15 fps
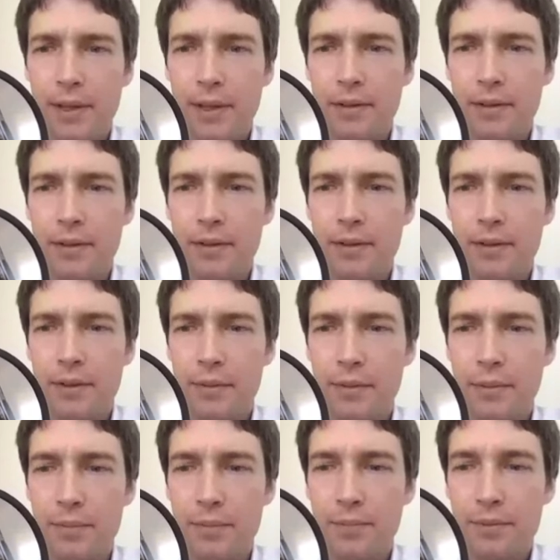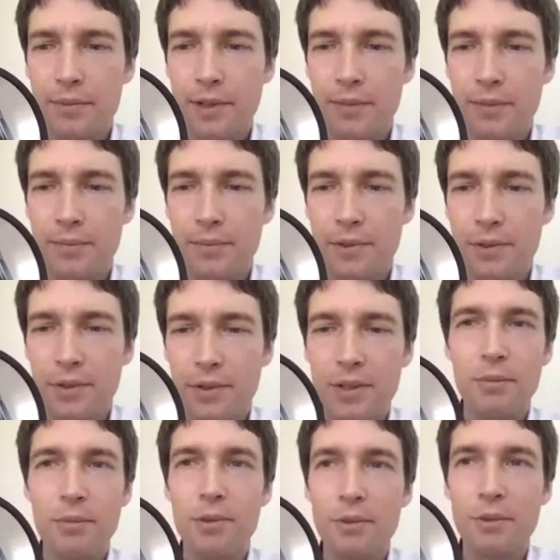And then, yeah, so
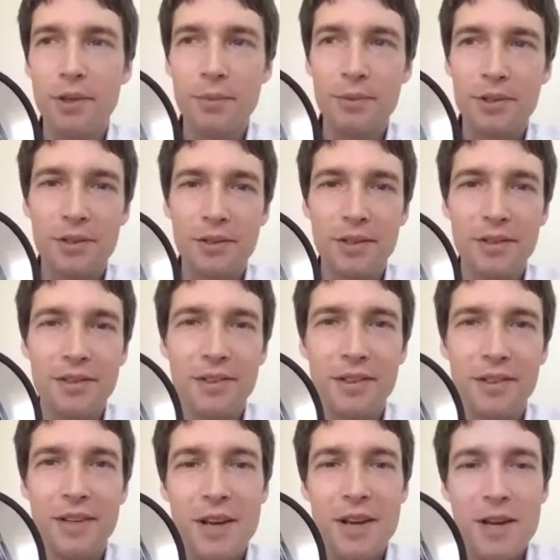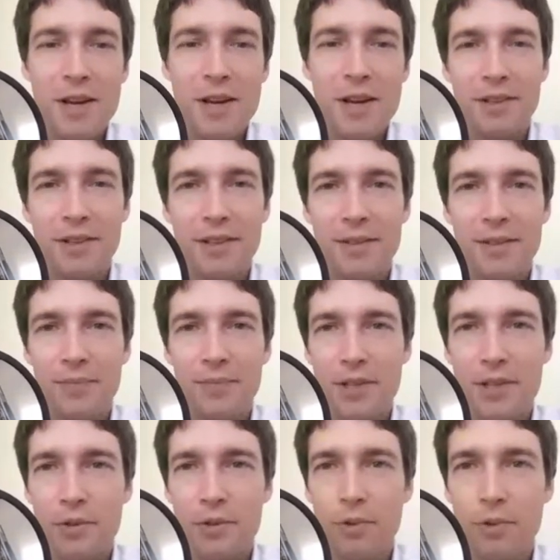anyway, we're almost done. But
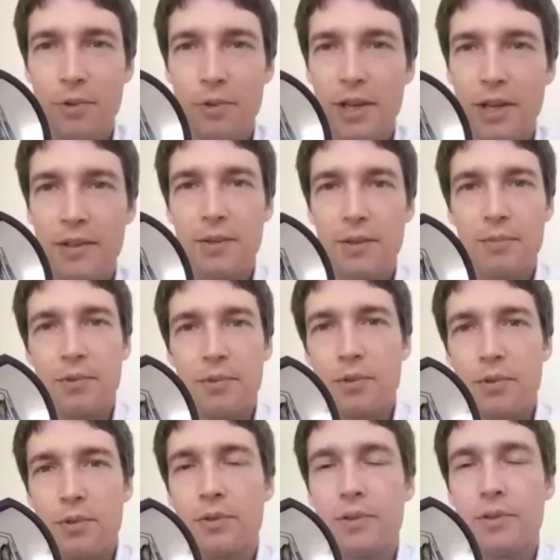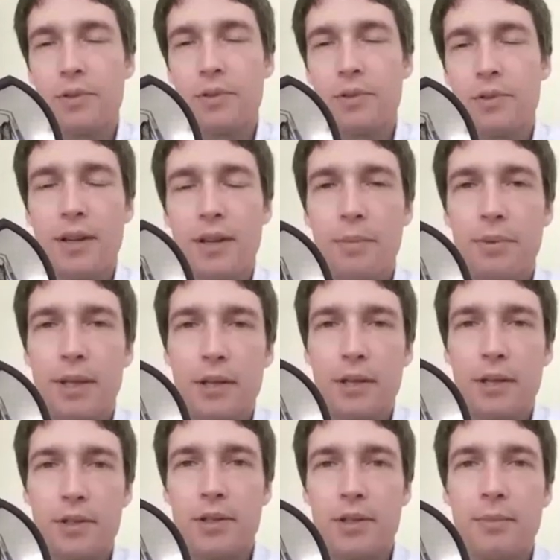so we're working on some user
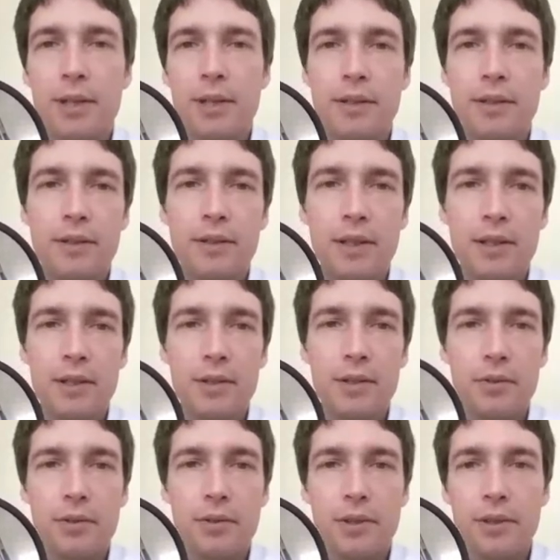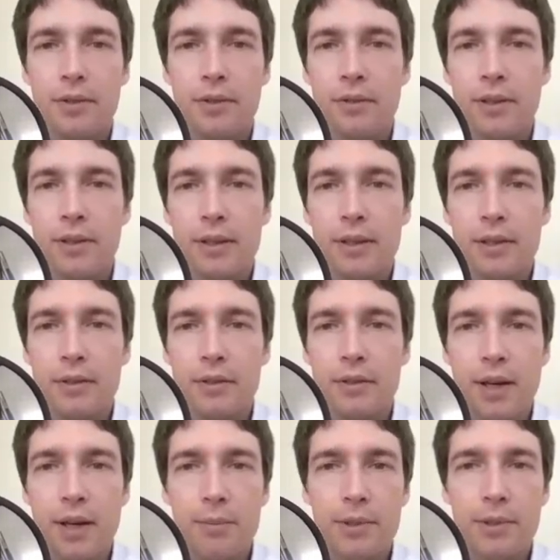applications to make it a lot easier to integrate this in
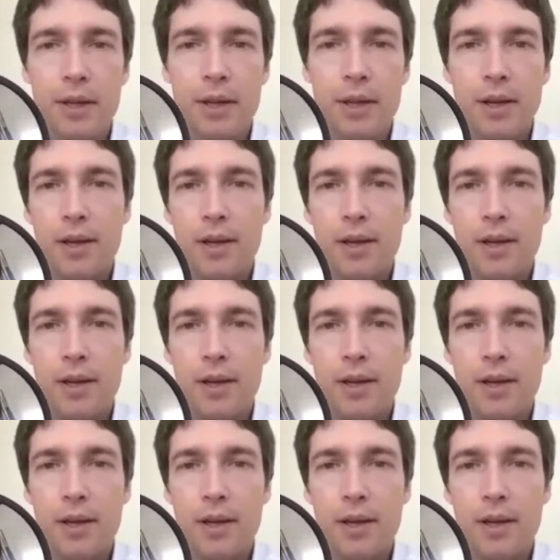your apps.